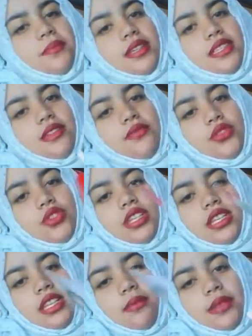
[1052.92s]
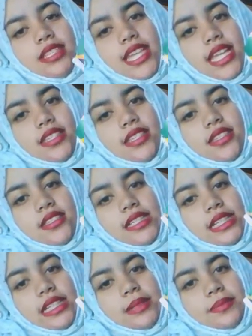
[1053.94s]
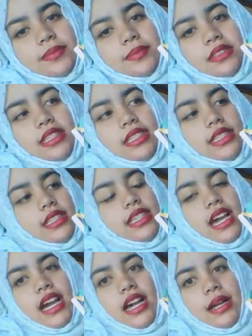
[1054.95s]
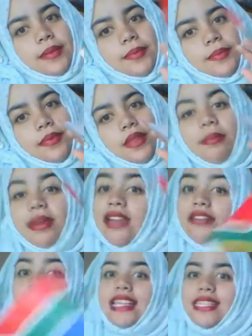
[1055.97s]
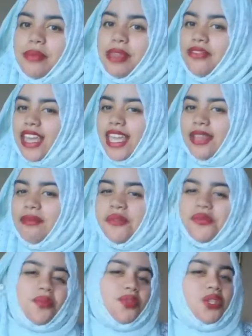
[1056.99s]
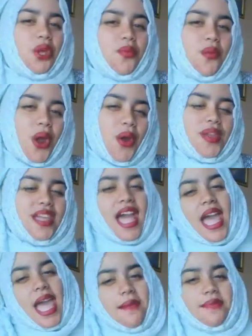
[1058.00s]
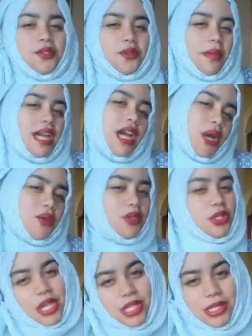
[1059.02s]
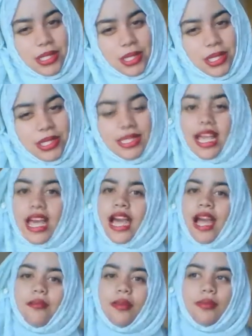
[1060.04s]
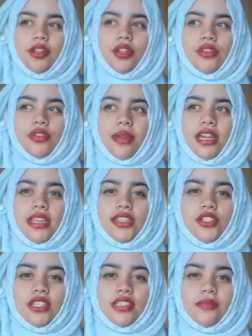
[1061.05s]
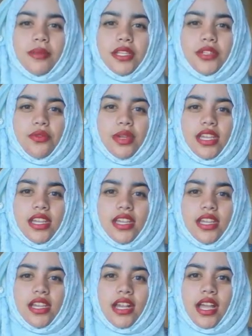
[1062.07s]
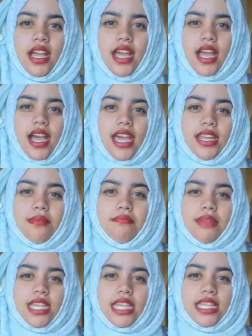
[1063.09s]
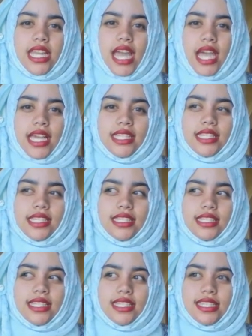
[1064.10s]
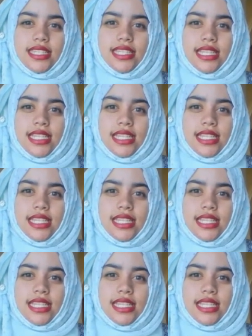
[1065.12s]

it's unfortunately a bit tattered, yeah. But I have a nice big flag in my room, so don't worry, I am doing my country justice. I'm probably not doing my country justice by doing an American accent.